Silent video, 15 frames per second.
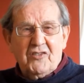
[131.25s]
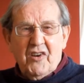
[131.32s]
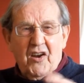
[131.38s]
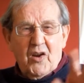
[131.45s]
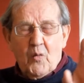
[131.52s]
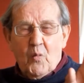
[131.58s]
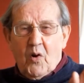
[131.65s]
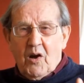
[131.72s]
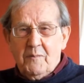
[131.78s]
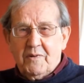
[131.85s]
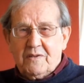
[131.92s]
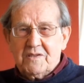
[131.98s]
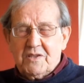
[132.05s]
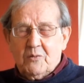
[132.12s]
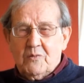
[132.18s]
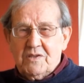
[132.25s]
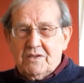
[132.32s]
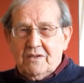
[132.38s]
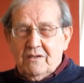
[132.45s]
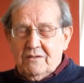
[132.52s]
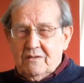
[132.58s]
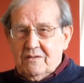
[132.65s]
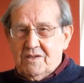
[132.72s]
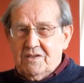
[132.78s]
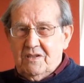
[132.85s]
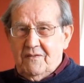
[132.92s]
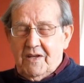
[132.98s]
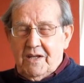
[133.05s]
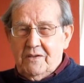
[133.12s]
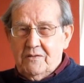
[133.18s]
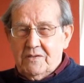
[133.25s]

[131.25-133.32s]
I don't know why, because it wasn't going to serve any